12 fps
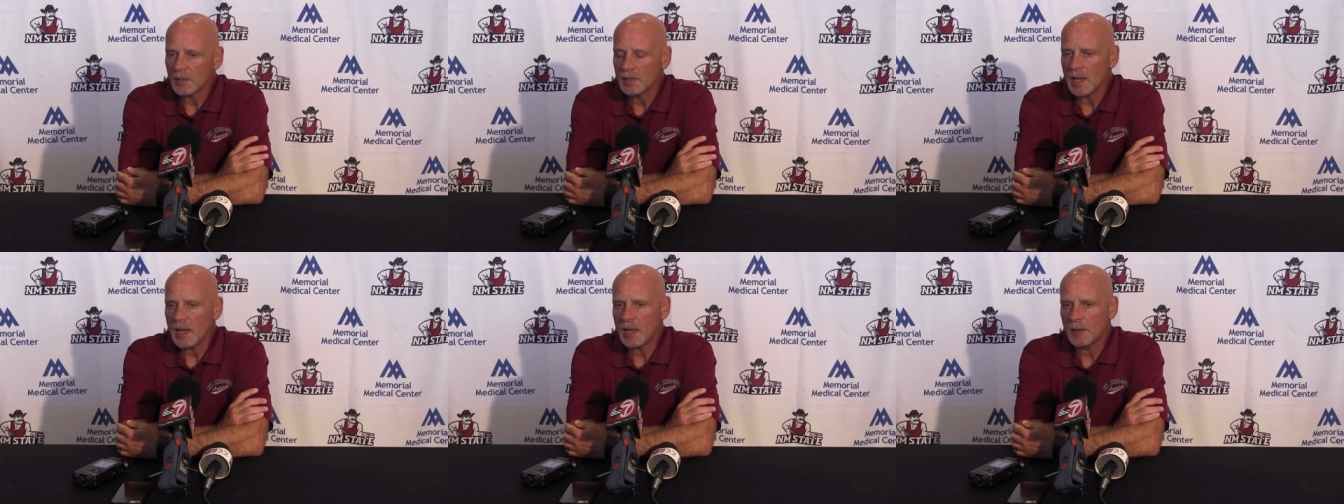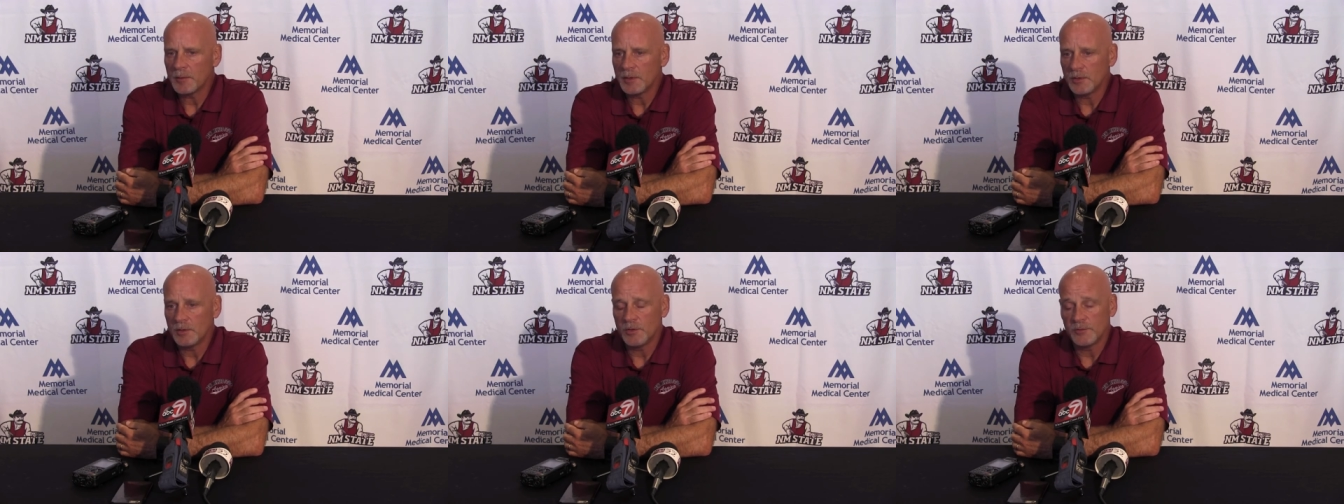Yeah, I
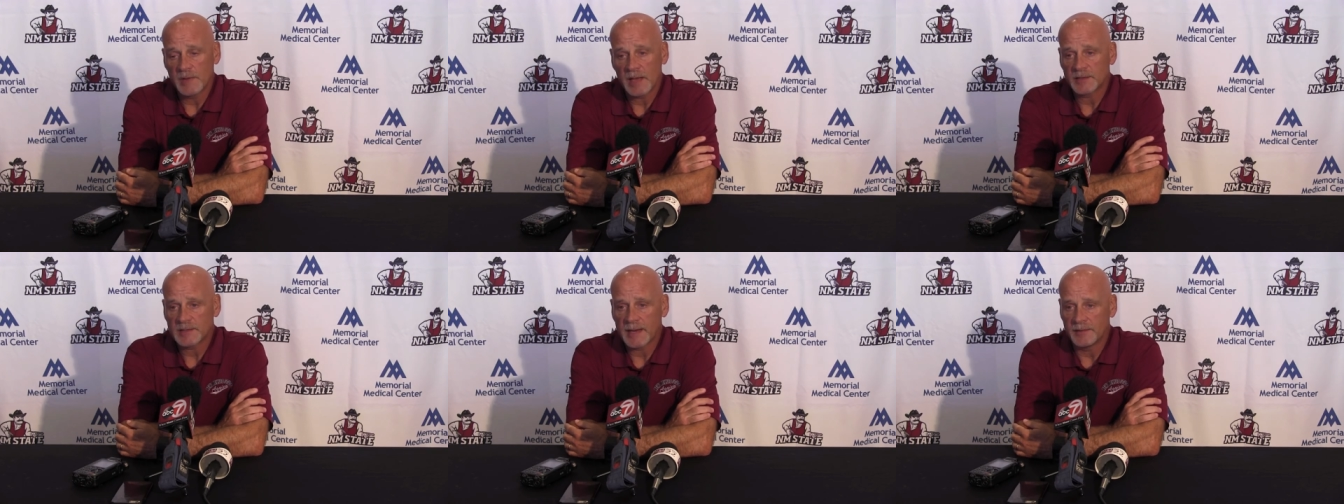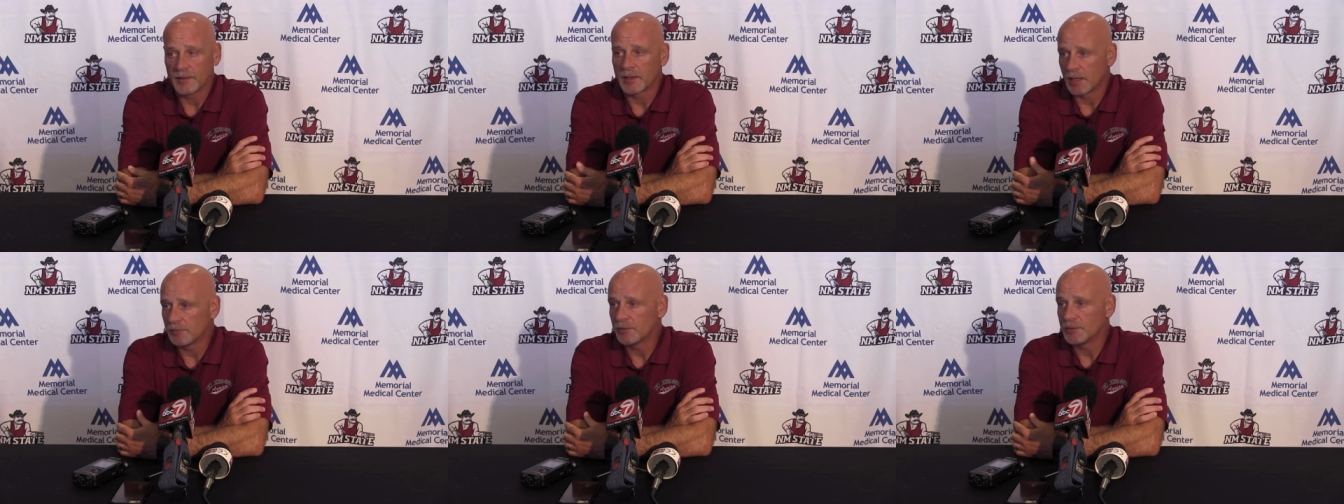mean, you've got to tighten the
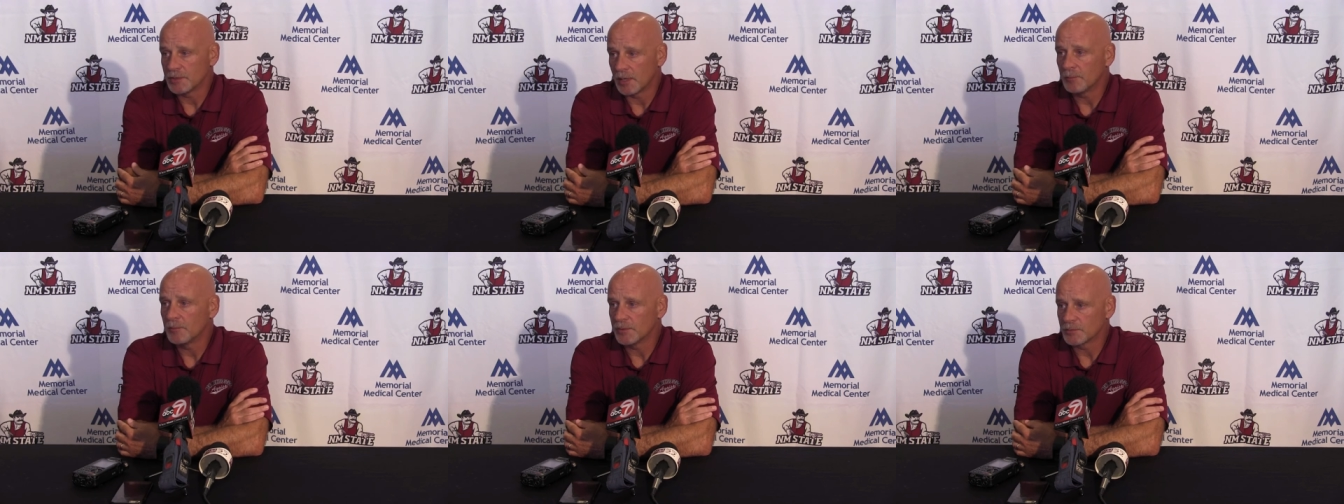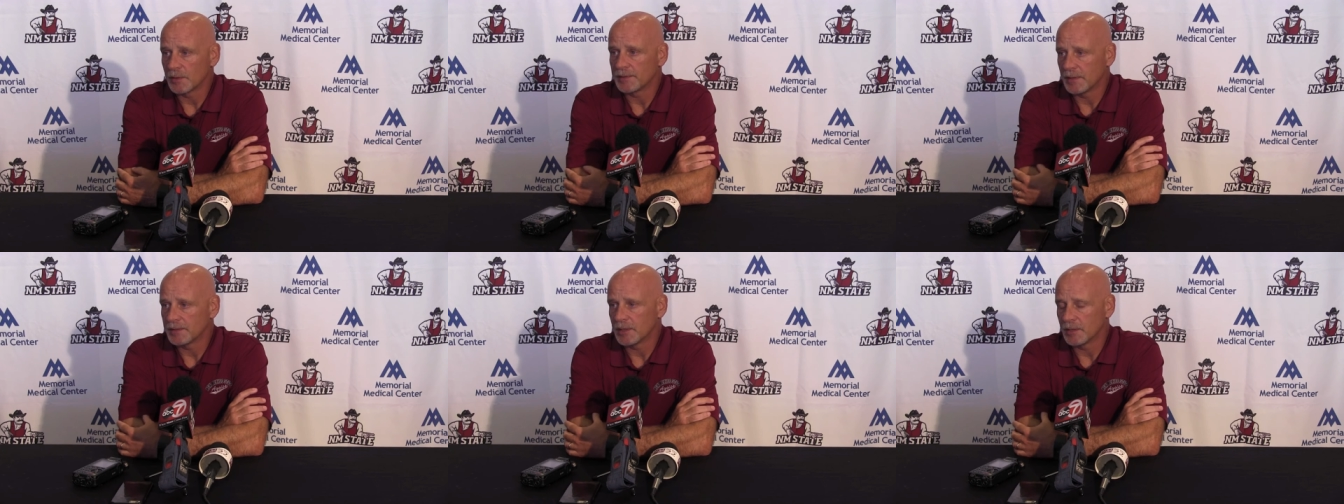coverage up is
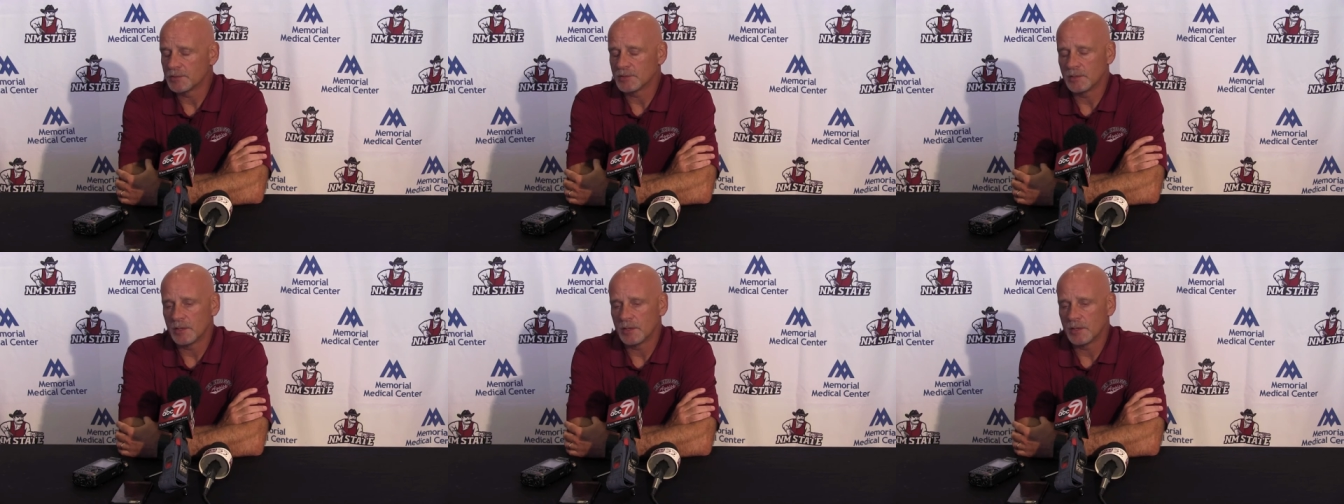what that tells you.